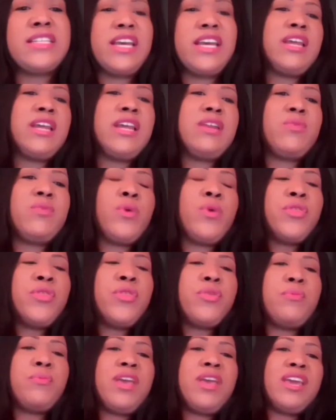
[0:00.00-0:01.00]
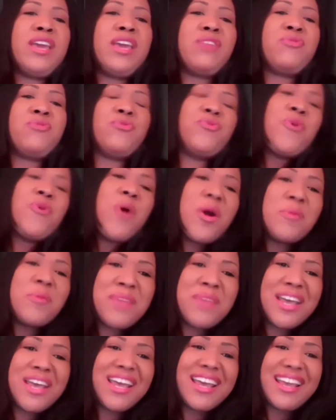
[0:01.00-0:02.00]
he did with me and for
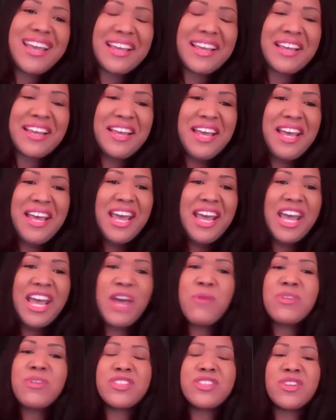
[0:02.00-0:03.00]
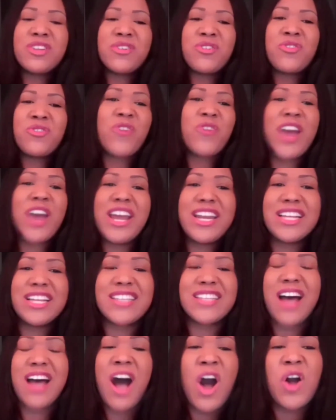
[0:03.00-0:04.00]
me. He was the
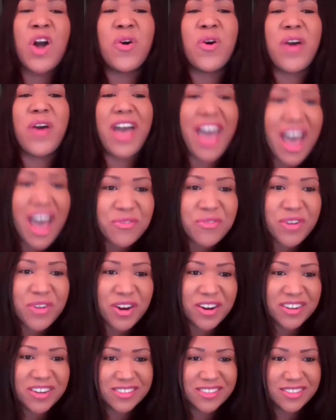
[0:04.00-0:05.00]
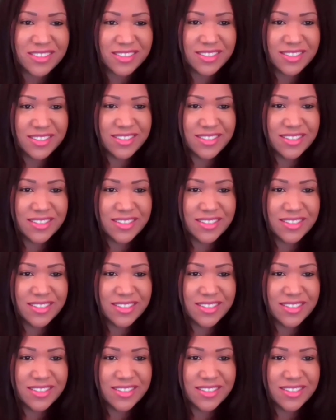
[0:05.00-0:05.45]
greatest uncle ever.